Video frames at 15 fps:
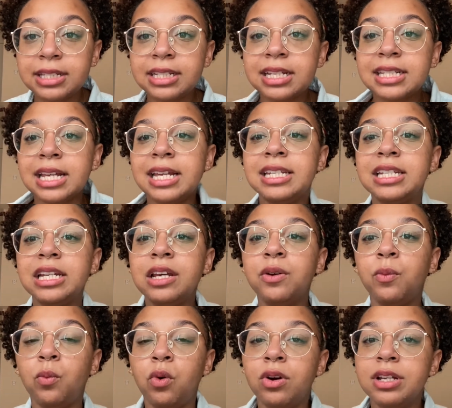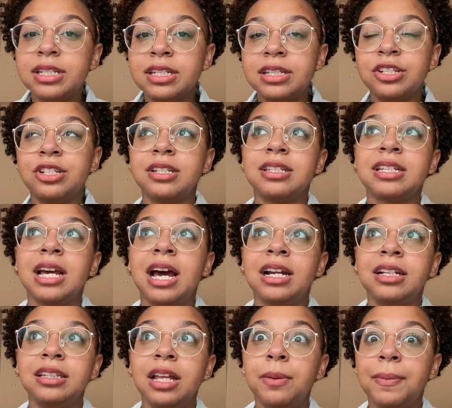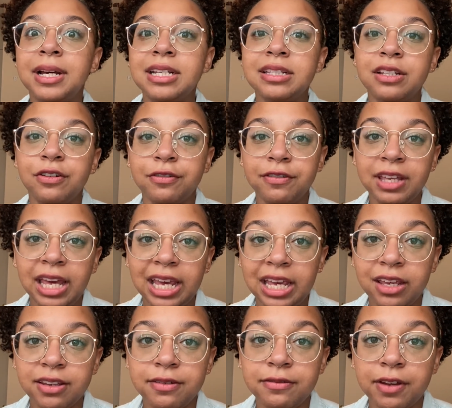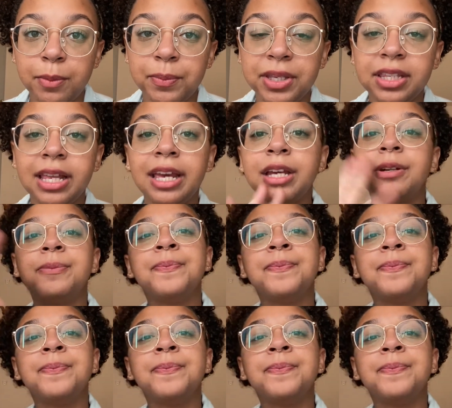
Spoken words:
because I didn't want to just kind of let myself cave and be like,